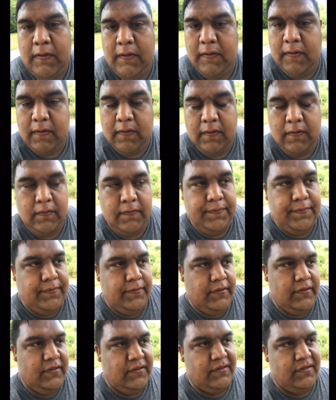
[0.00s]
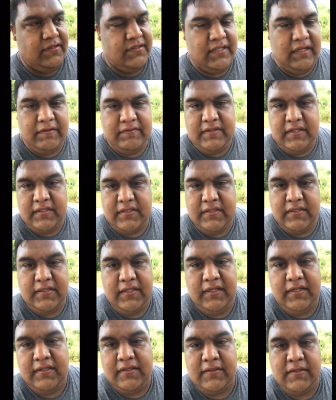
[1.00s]
Oh, the South Texas
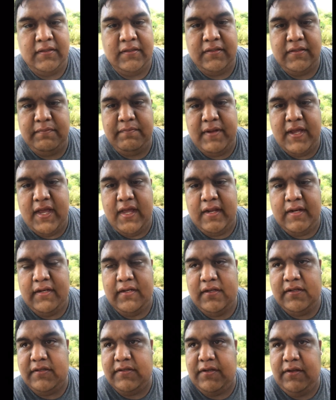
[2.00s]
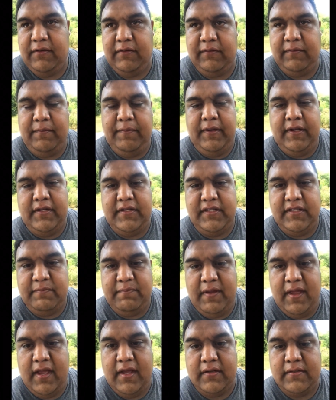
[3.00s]
heat is, is bad. This humidity is
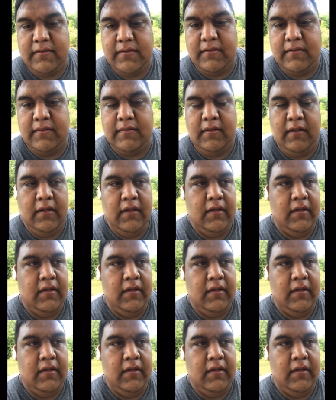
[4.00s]
bad too.